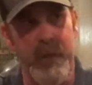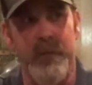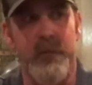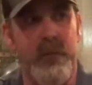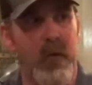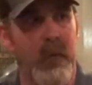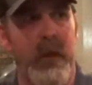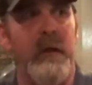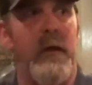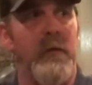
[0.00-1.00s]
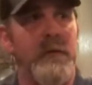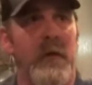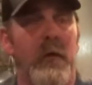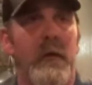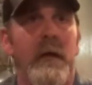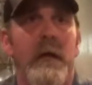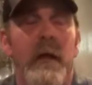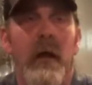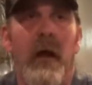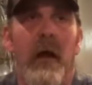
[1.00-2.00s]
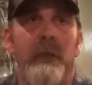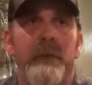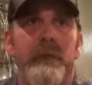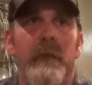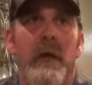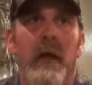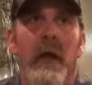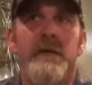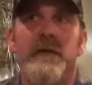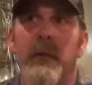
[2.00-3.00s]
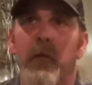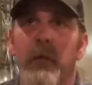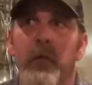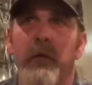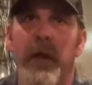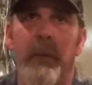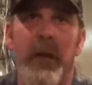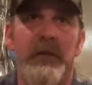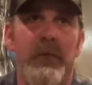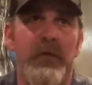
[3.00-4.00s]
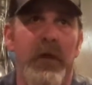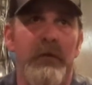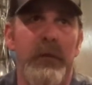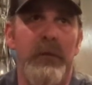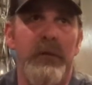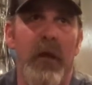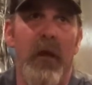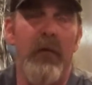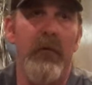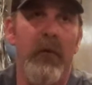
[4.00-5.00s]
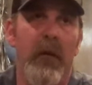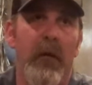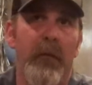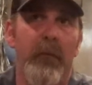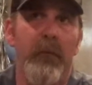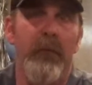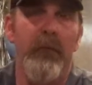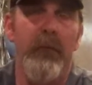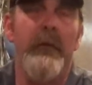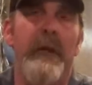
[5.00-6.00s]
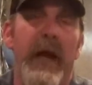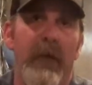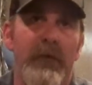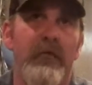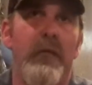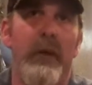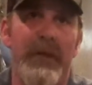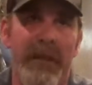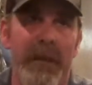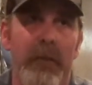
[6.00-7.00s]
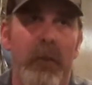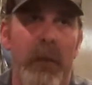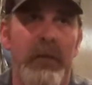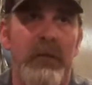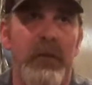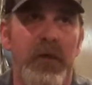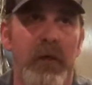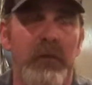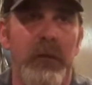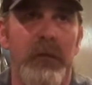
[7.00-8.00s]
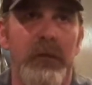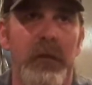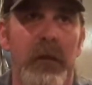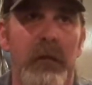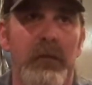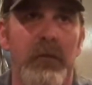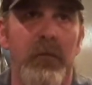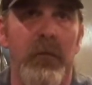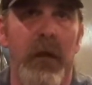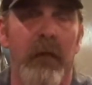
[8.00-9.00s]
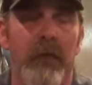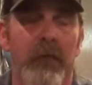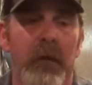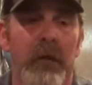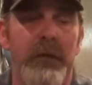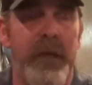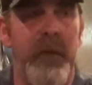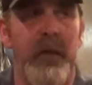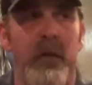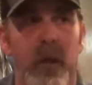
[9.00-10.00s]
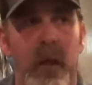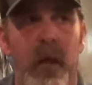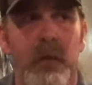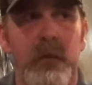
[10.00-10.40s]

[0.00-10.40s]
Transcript: hit terminal yet, So it's just something we've had to make some adjustments. We didn't have to, but we did. We made some adjustments to kind of take that into account.